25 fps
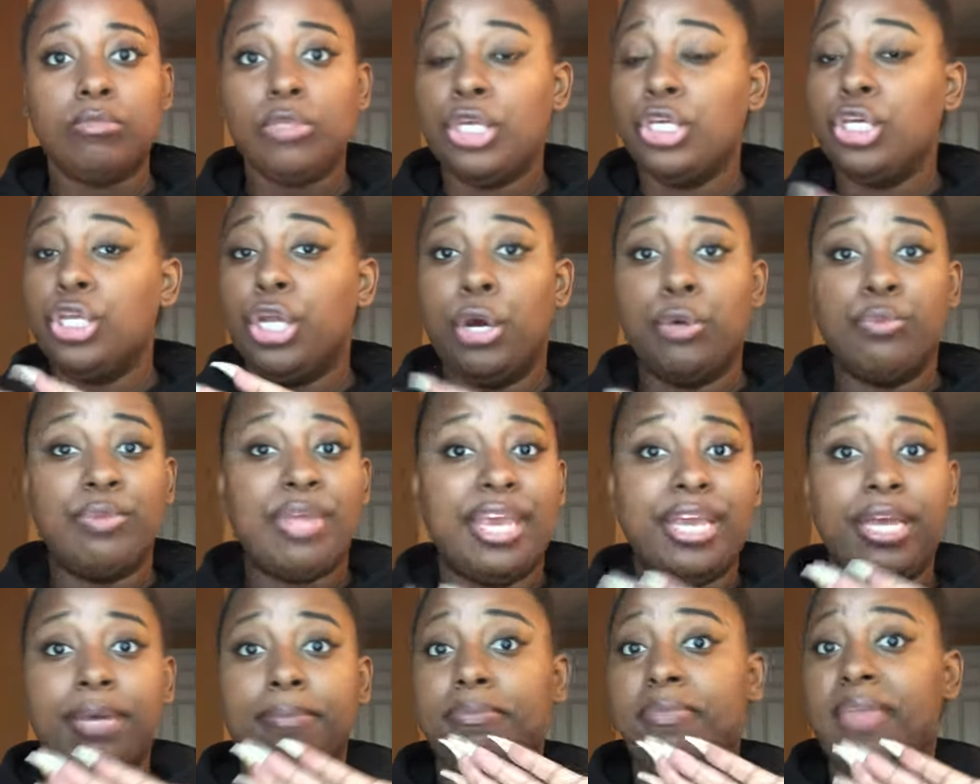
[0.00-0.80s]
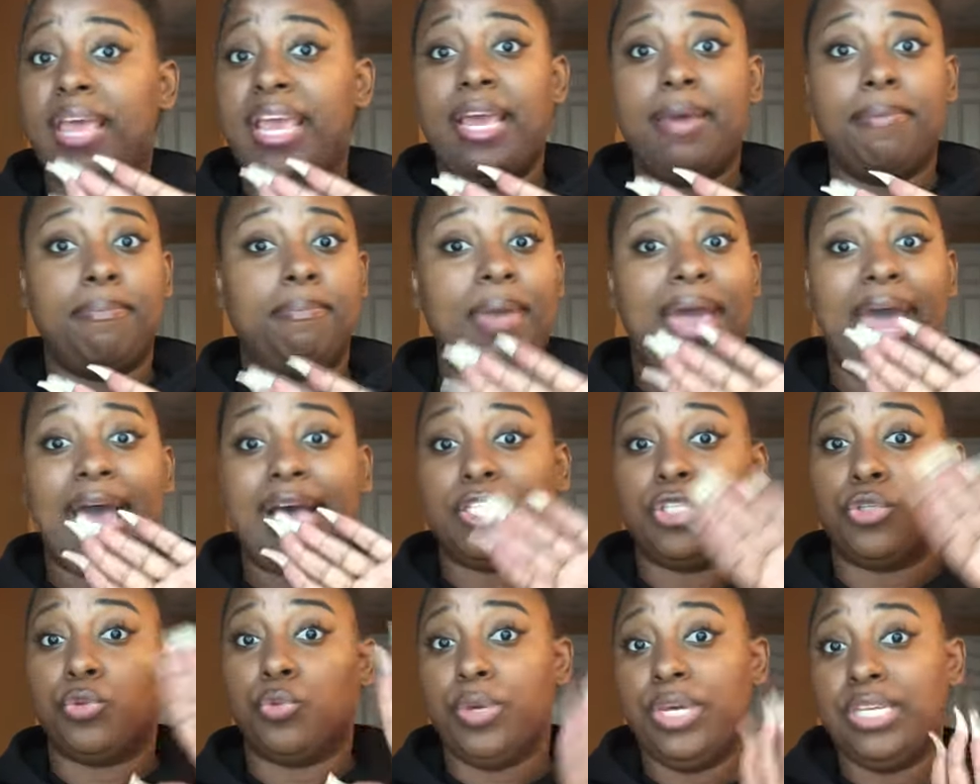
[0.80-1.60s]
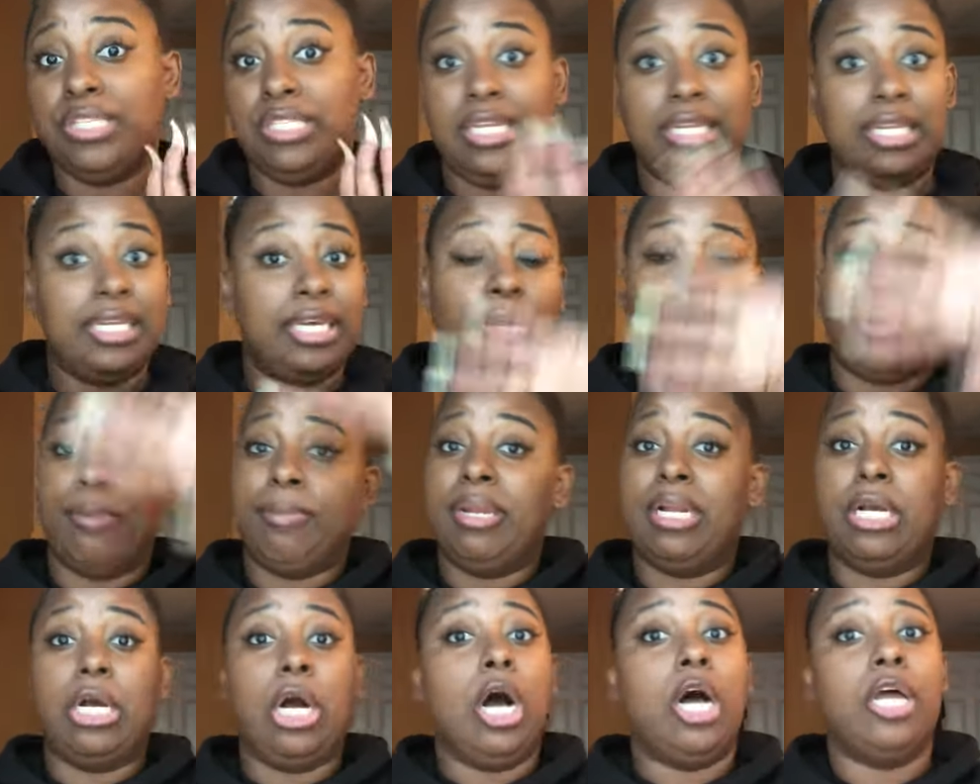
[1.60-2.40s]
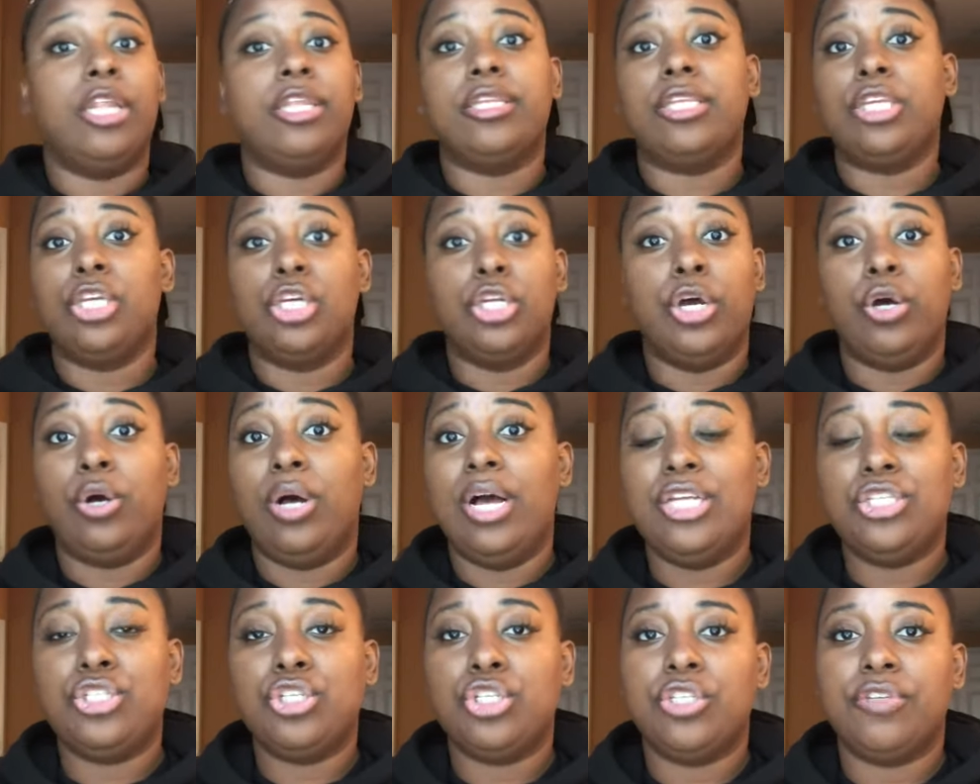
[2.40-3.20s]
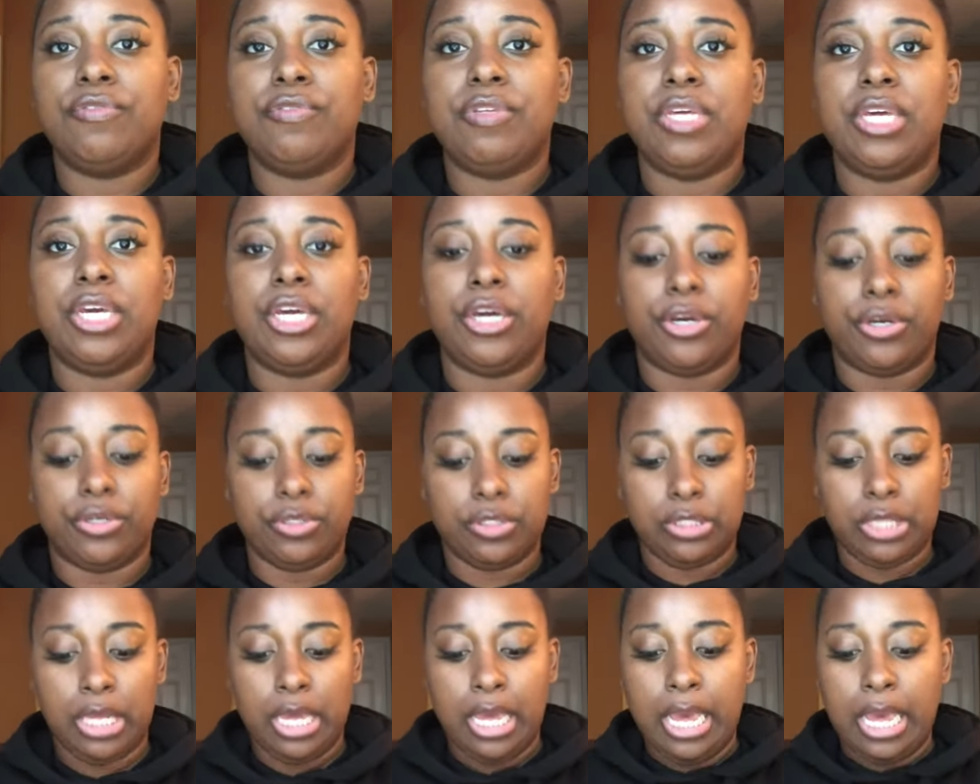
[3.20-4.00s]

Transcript: you know they could they could pass recently or have been gone you know hundreds of years